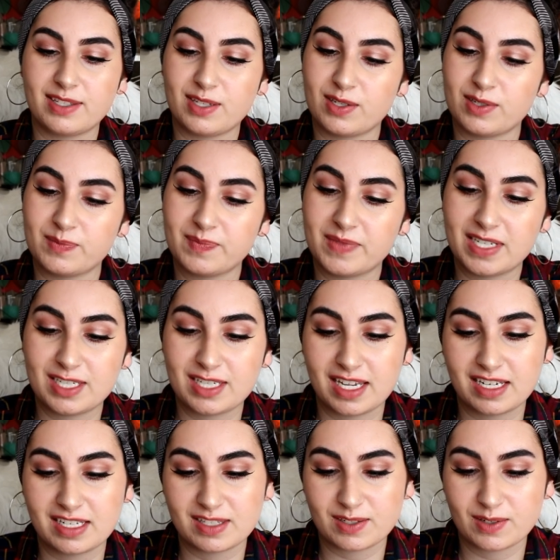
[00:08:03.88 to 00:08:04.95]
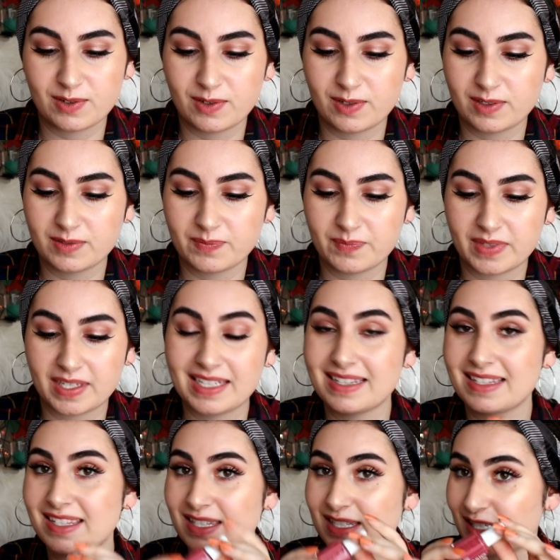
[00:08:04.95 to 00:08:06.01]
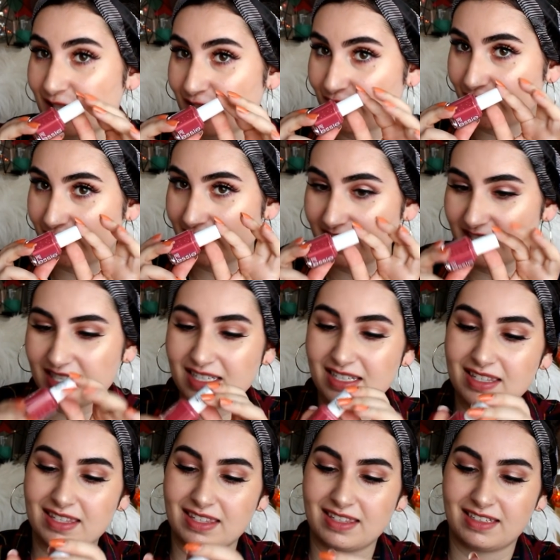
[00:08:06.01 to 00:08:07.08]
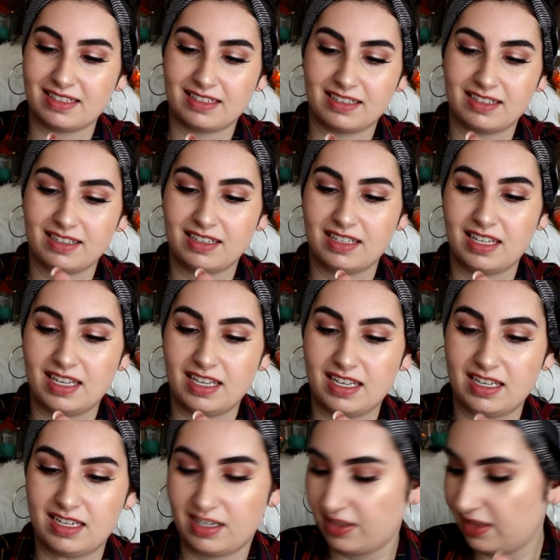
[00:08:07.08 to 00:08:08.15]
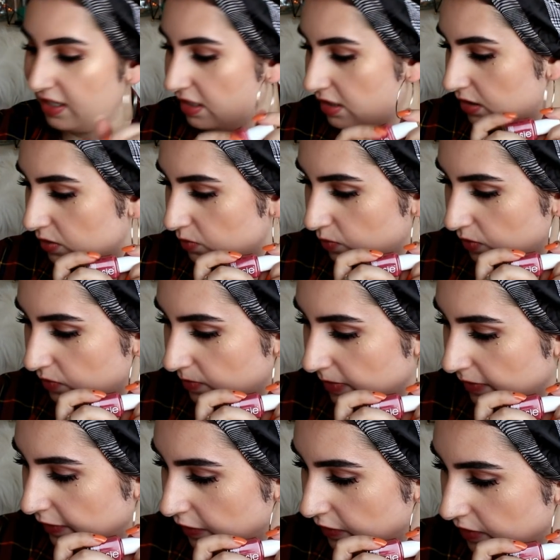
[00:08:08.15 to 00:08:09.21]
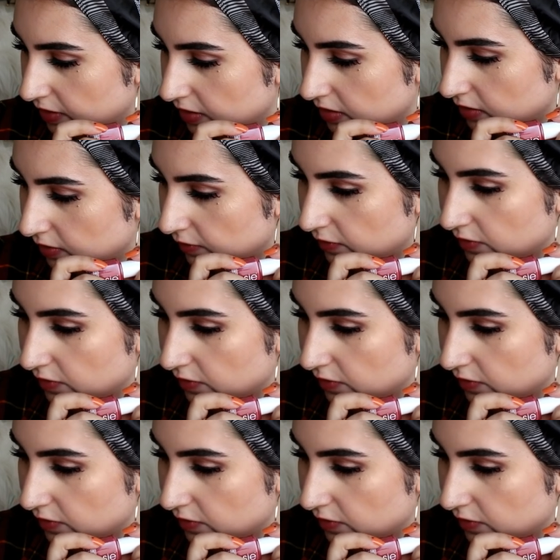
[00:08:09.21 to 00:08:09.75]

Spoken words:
so this shade is called In Stitches, and I think this is one of my favorites.